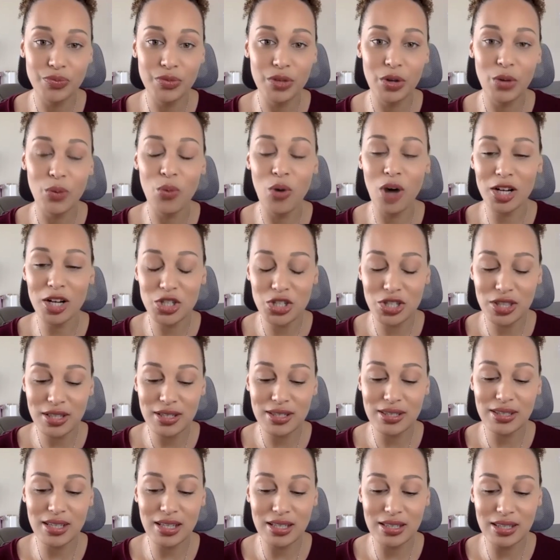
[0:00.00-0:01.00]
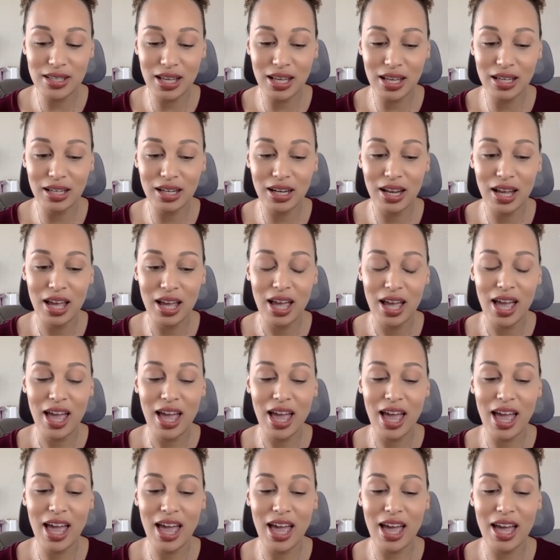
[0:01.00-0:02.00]
watch the season
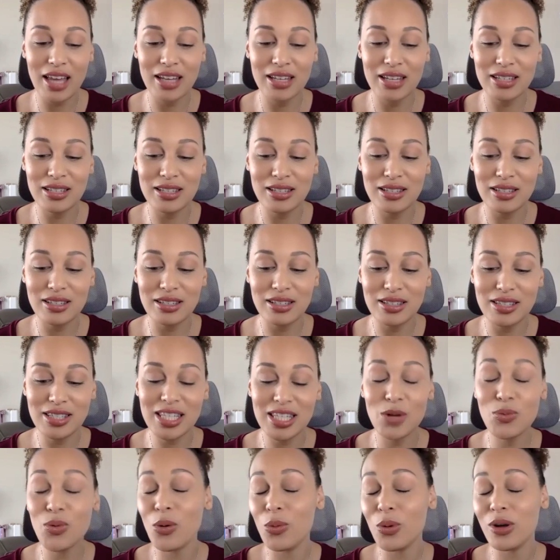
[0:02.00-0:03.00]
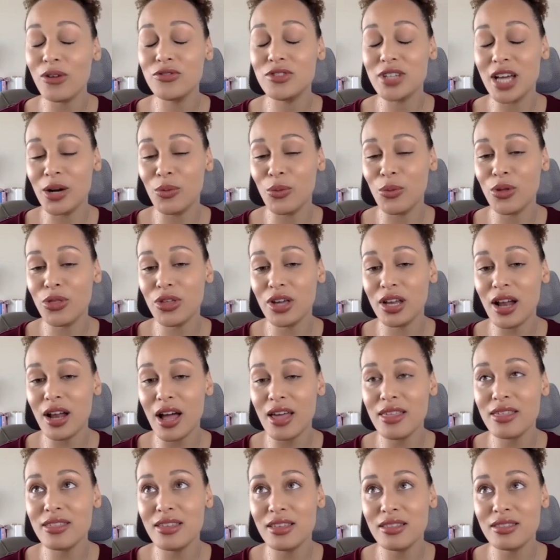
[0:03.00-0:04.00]
and see what we've done with it,
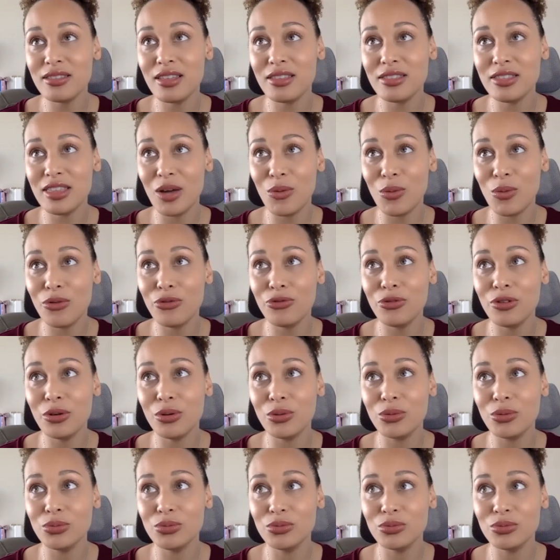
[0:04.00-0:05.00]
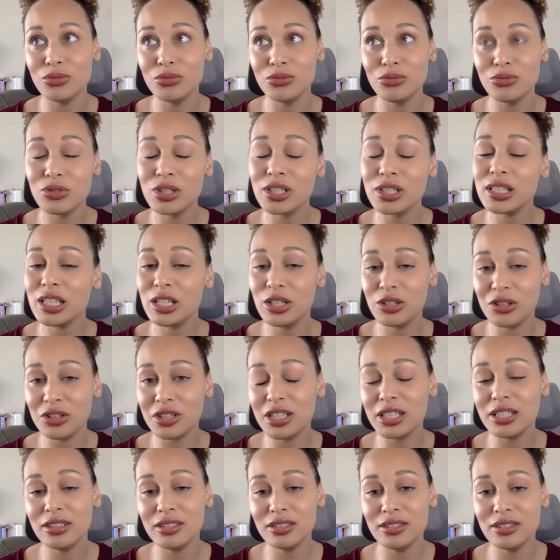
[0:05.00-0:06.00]
I think that they will feel really
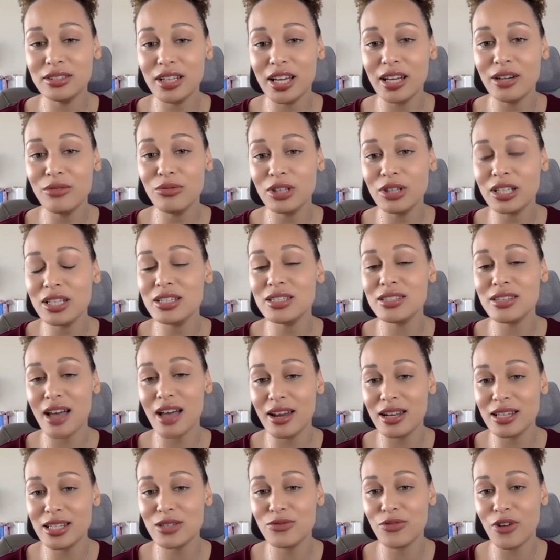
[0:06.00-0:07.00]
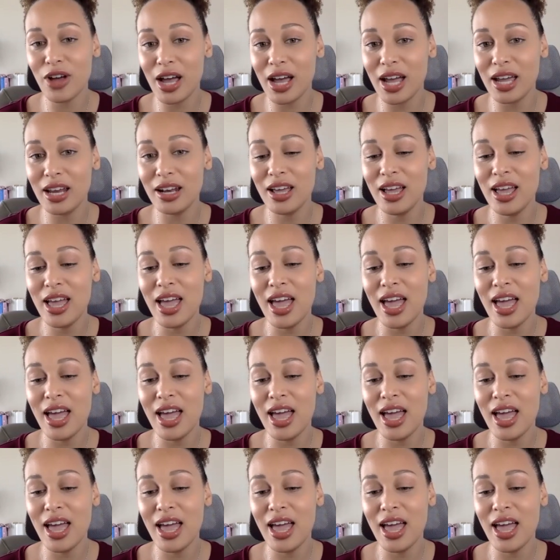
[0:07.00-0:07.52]
good and really satisfied.